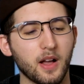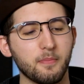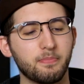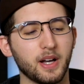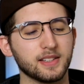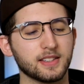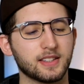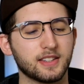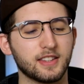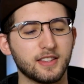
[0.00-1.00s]
but
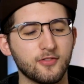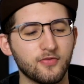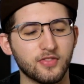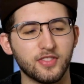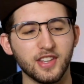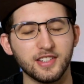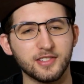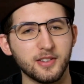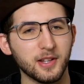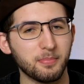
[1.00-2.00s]
these
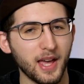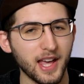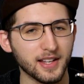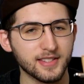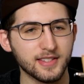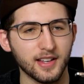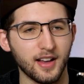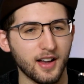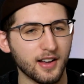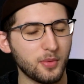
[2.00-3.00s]
tuning pegs
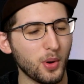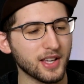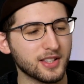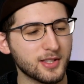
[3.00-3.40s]
are quite